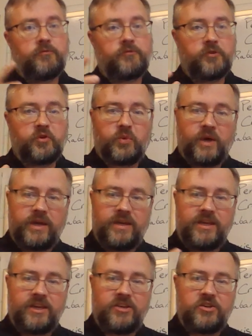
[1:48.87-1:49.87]
for the way
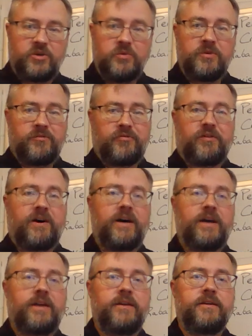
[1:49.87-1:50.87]
he
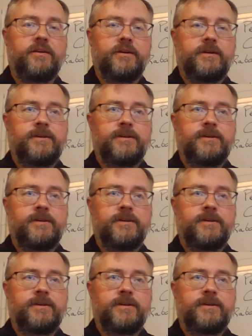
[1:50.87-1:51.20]
unified